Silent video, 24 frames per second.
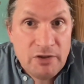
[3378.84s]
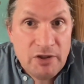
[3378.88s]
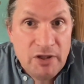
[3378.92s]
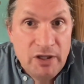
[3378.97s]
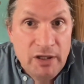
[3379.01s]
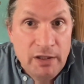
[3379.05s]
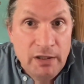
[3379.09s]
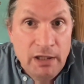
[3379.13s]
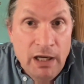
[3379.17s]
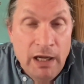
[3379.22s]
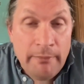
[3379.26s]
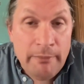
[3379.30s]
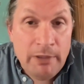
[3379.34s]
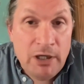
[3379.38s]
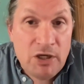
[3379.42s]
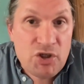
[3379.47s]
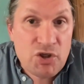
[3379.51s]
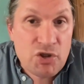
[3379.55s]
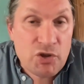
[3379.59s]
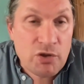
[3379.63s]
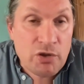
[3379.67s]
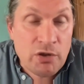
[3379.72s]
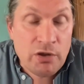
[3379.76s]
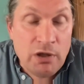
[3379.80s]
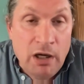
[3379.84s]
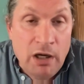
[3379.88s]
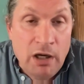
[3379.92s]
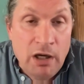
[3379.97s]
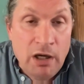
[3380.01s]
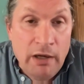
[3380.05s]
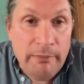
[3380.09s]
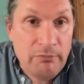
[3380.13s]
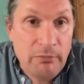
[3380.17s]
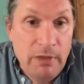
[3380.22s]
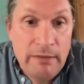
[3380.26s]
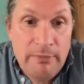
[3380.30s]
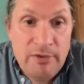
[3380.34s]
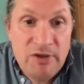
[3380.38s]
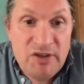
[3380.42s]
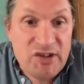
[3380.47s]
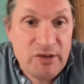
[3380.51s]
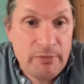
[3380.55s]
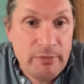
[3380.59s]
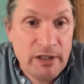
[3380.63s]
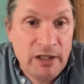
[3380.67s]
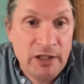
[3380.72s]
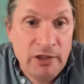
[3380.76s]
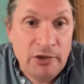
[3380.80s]
And I'm not sure, I mean, maybe
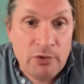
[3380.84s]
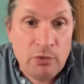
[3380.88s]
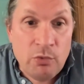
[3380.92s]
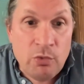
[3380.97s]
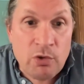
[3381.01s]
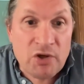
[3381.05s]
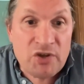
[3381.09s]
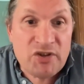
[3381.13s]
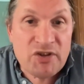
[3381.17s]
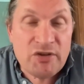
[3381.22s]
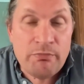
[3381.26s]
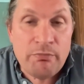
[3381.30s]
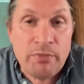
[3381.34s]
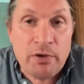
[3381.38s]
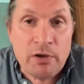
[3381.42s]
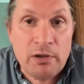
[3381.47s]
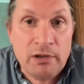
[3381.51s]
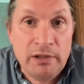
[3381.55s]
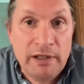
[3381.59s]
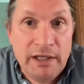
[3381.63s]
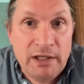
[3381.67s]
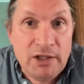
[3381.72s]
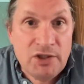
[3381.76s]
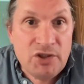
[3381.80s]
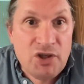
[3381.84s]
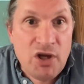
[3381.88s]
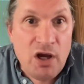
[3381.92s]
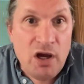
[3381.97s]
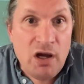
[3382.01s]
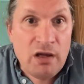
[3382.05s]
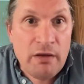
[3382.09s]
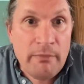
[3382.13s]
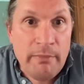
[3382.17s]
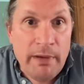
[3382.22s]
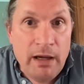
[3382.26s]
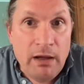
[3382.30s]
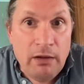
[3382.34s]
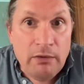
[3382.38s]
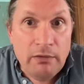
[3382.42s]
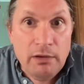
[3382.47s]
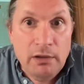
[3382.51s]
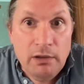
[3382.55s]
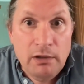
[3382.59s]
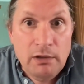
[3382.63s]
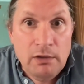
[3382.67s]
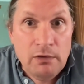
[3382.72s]
somebody here works on barley can talk about